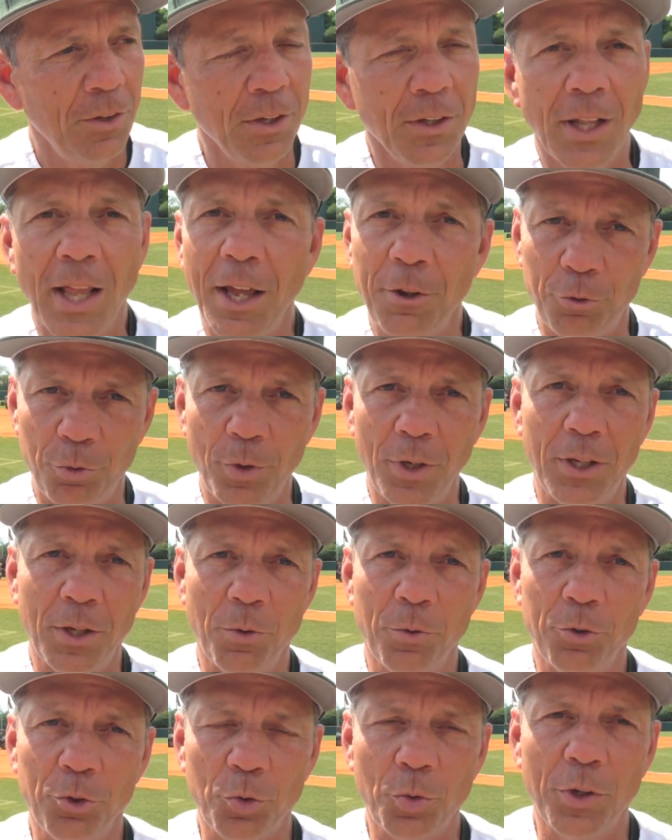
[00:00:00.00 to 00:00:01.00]
and last
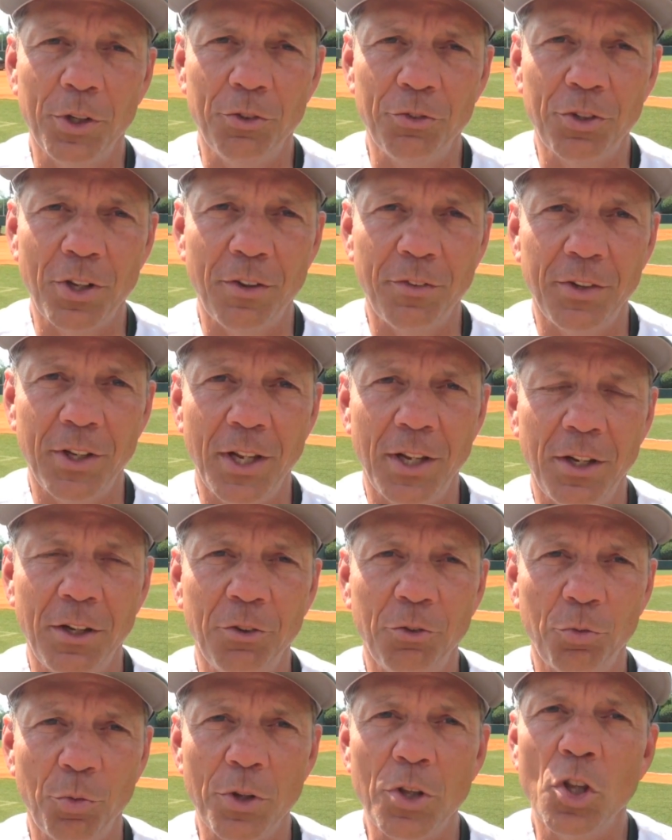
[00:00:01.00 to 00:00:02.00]
week it was 27
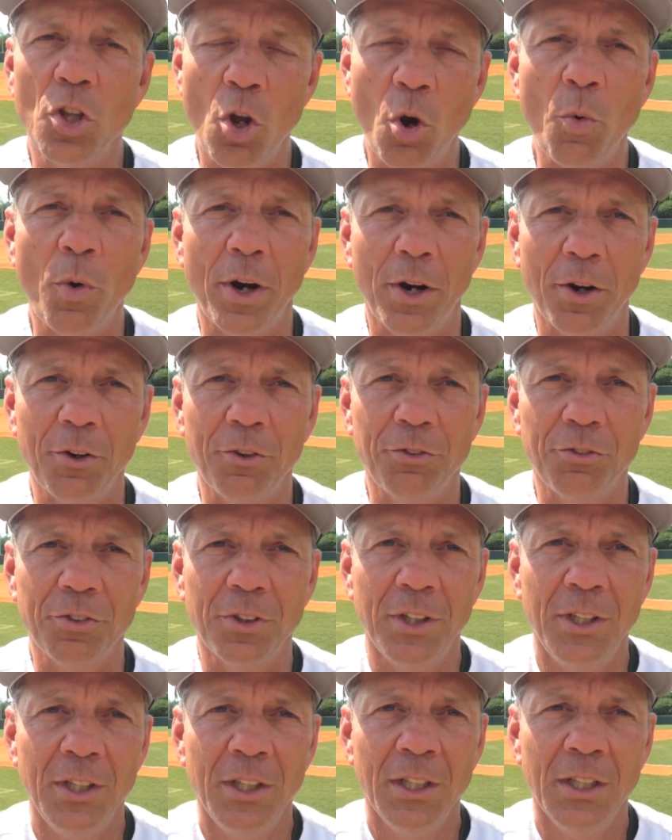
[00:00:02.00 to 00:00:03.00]
innings with no
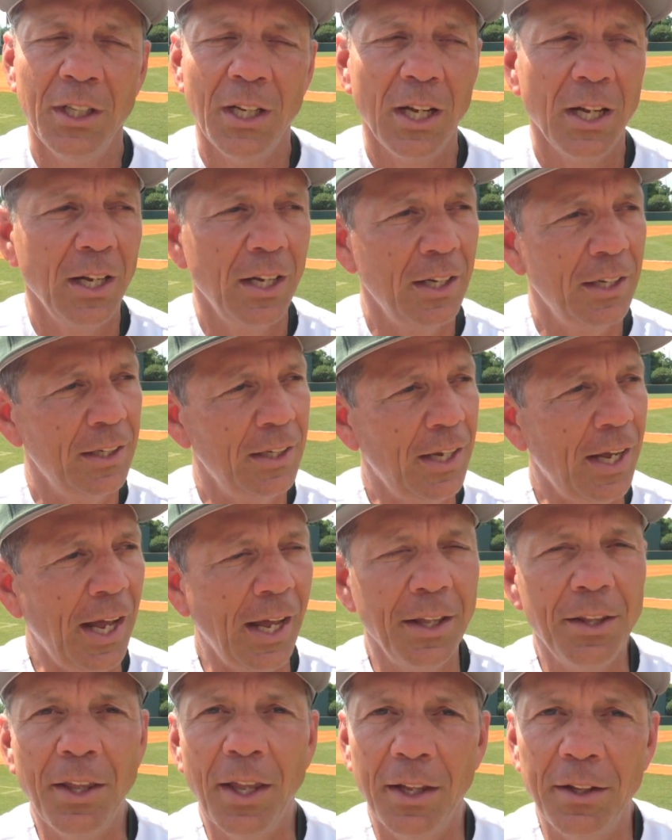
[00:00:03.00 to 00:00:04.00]
errors. Uh,
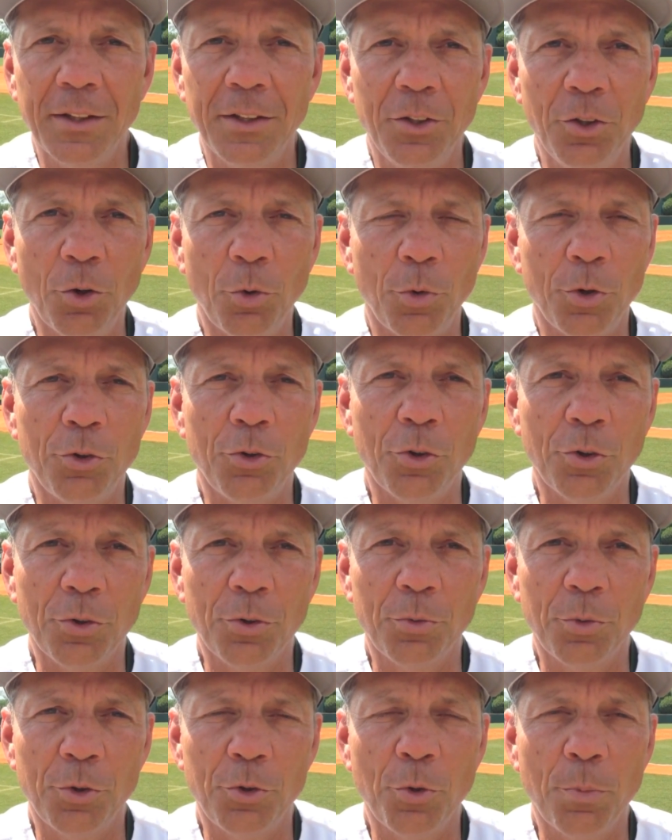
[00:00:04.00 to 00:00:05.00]
that you know when you're
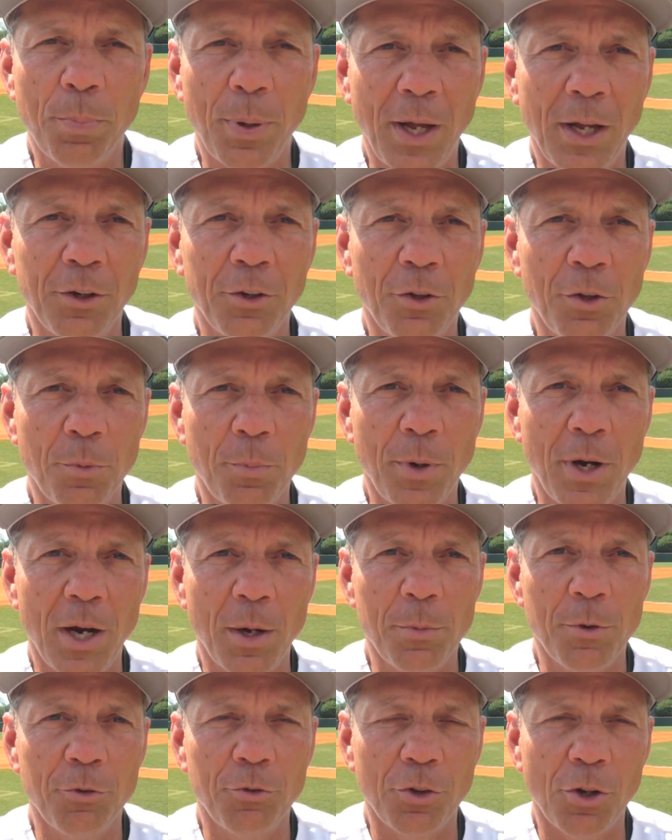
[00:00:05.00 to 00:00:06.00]
when you're pounding the
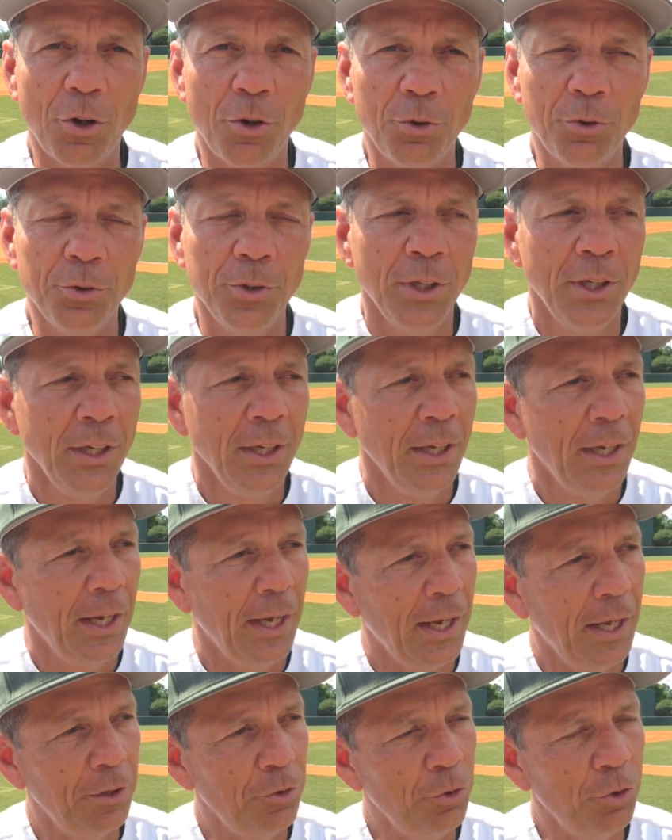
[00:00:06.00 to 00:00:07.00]
ball in the zone
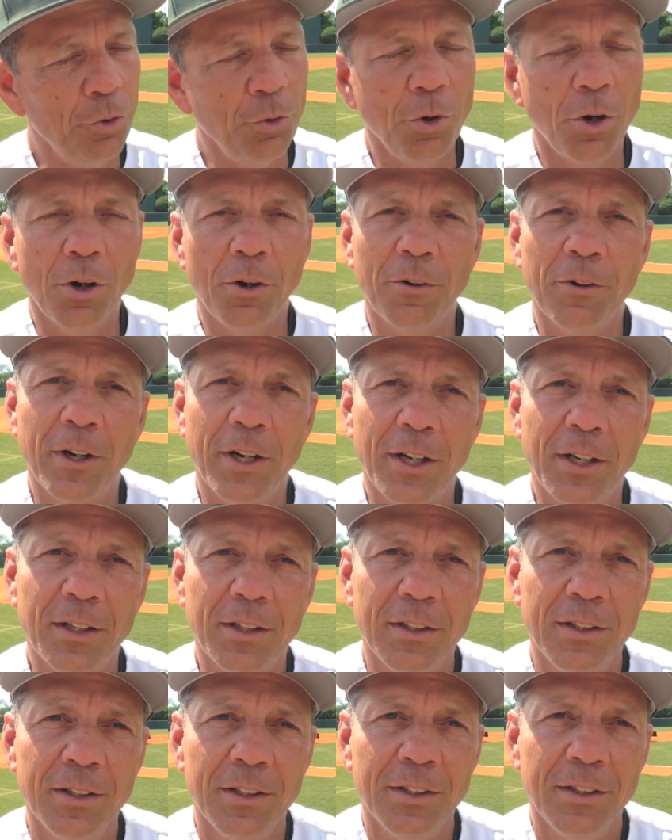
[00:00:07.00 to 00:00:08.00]
and you are
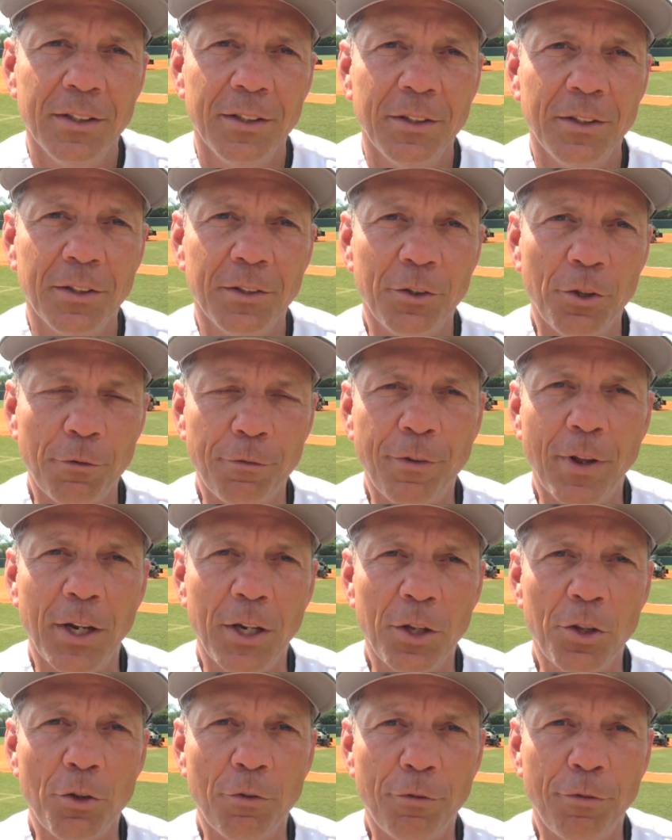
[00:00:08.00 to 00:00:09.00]
uh,
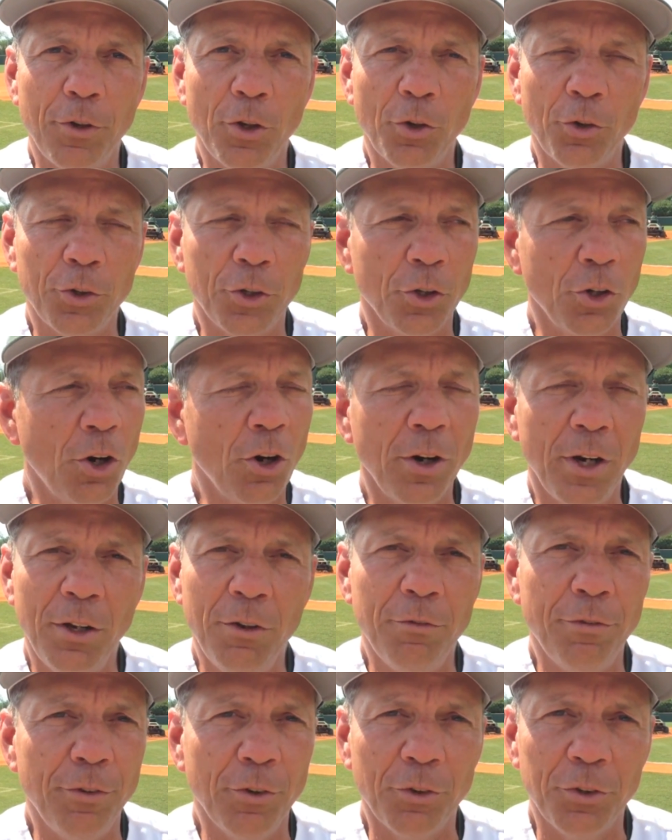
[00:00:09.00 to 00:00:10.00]
defending the field, and our
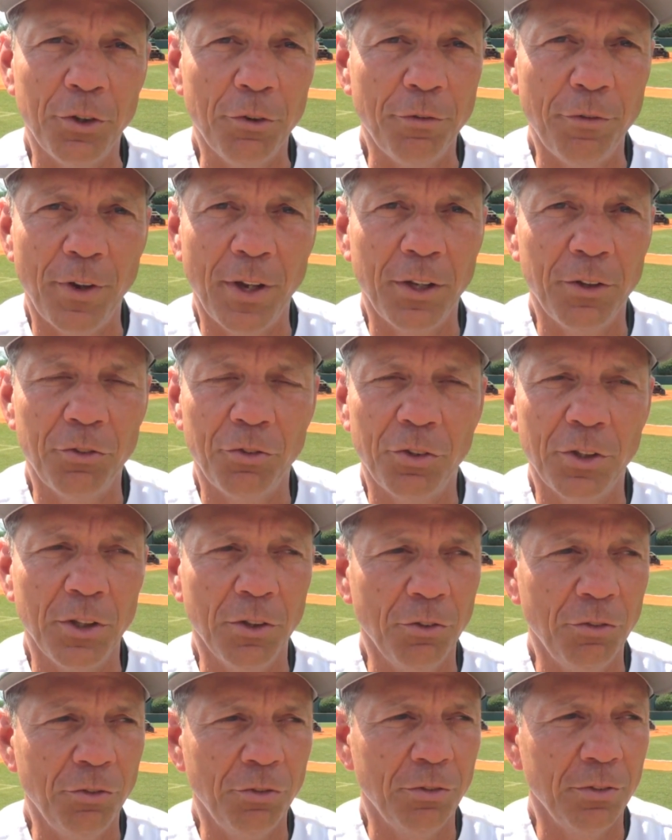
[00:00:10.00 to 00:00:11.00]
infield defense
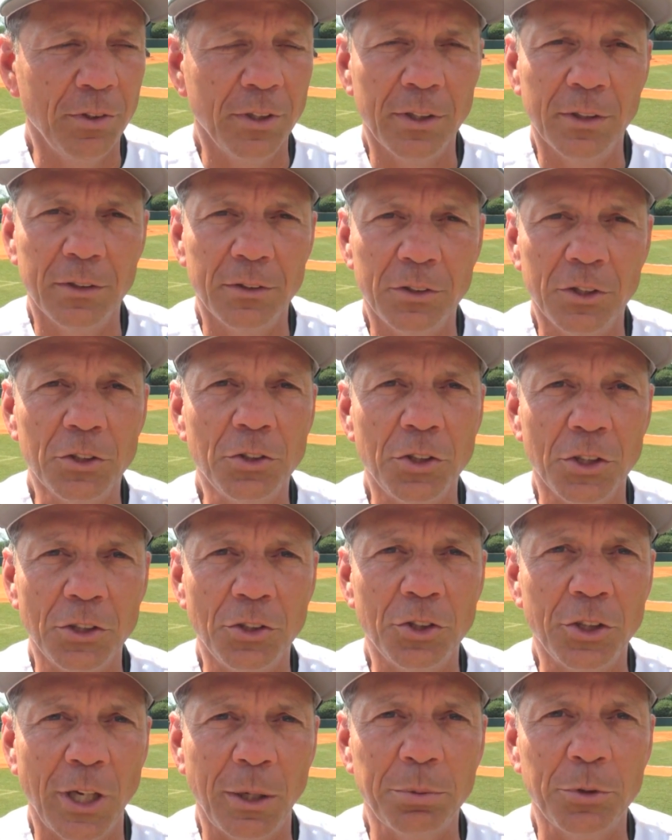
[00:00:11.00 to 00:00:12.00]
is uh, just
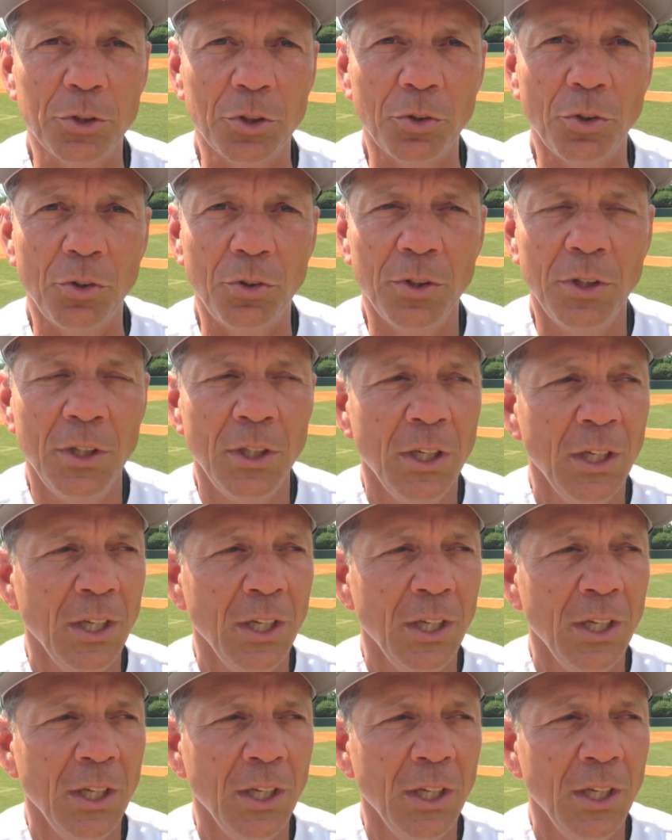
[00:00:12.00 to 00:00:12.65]
exceptional.